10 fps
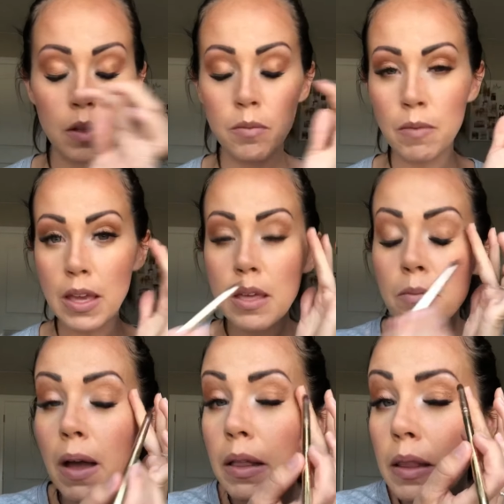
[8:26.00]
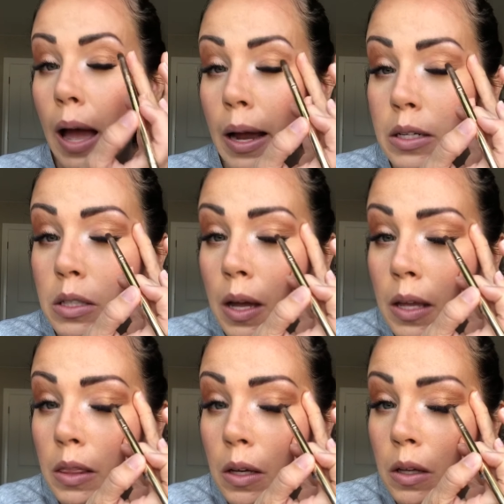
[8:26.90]
making my lash
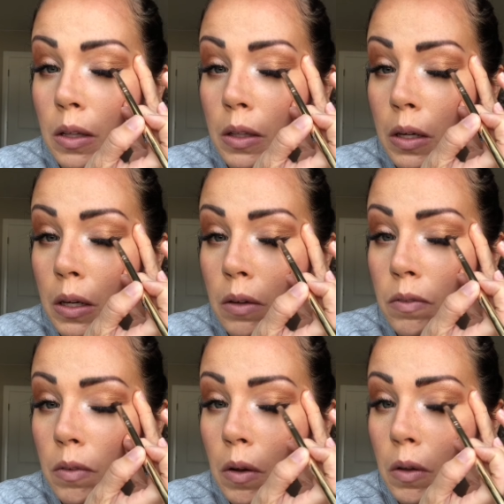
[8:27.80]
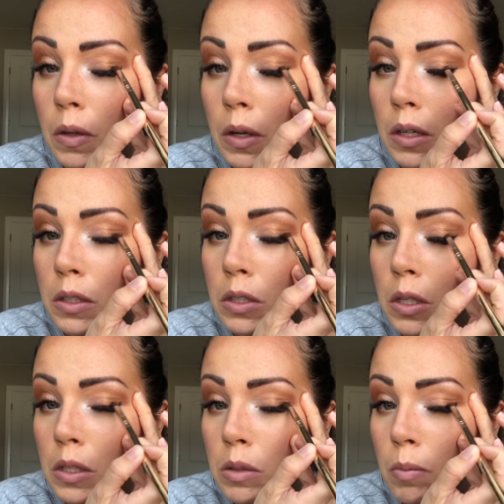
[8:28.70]
line look a little fuller
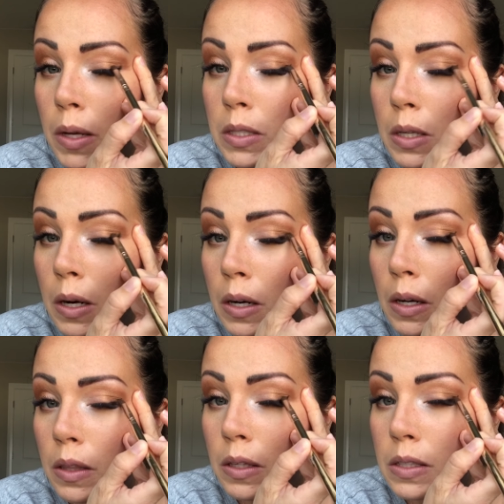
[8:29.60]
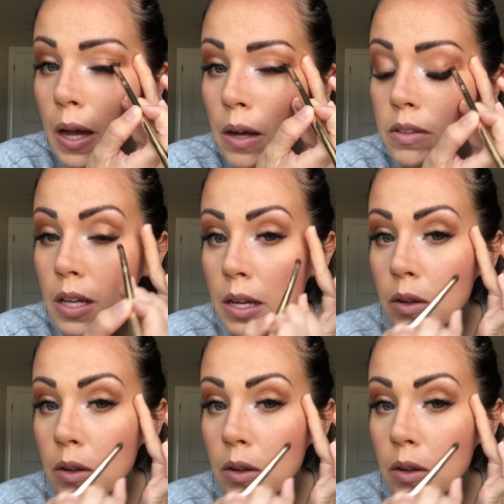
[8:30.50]
just by starting on this outside